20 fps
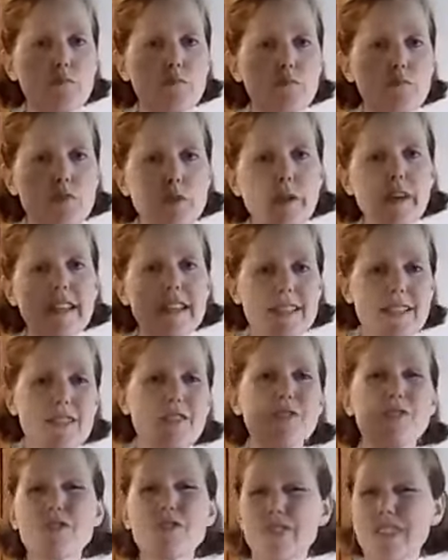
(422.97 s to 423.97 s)
doing this
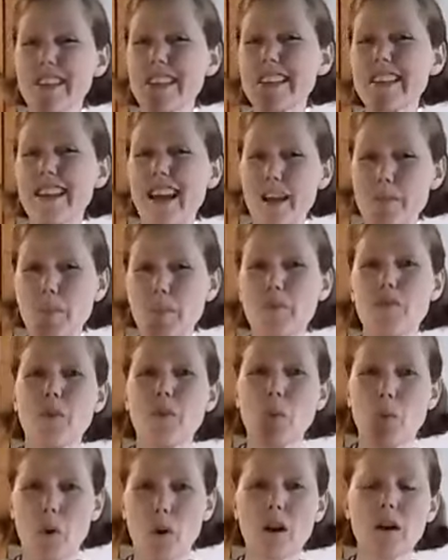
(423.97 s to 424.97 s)
usually the night
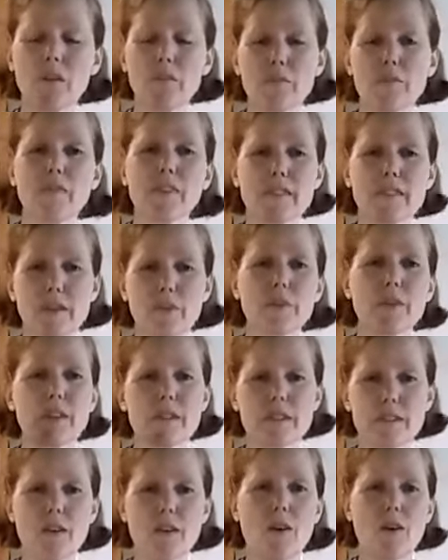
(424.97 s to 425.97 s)
before
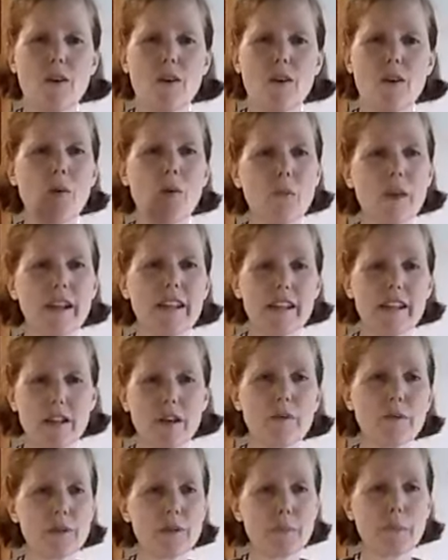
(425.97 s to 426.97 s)
so that it's all ready to
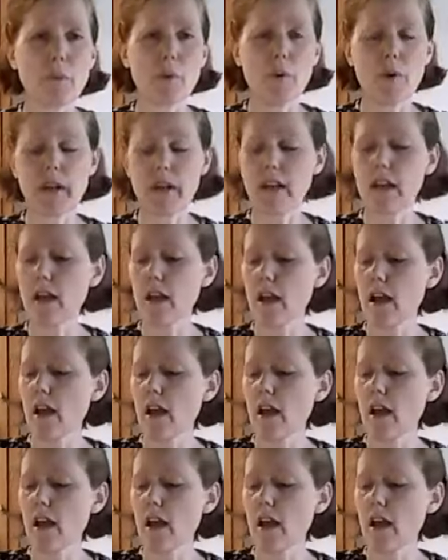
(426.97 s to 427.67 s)
go in the morning.